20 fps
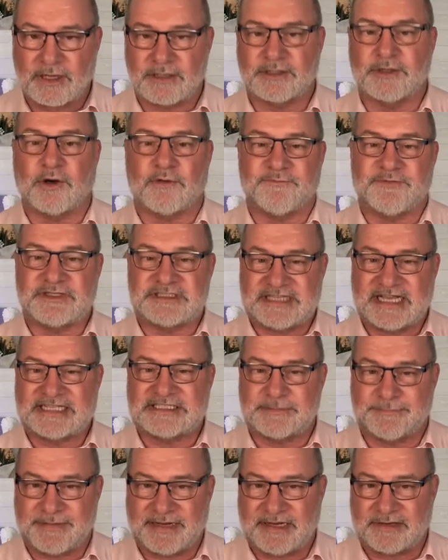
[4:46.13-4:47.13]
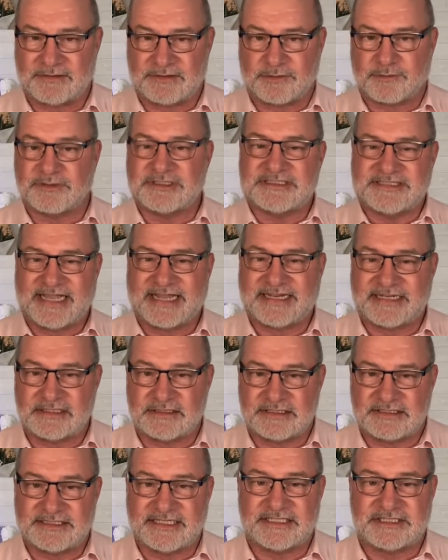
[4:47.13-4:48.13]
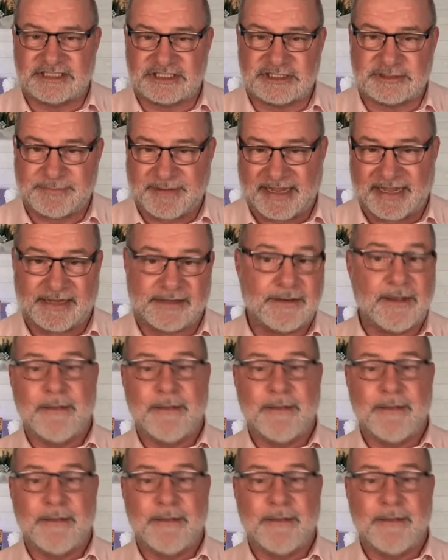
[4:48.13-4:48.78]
A goldfish has about 3-second attention span.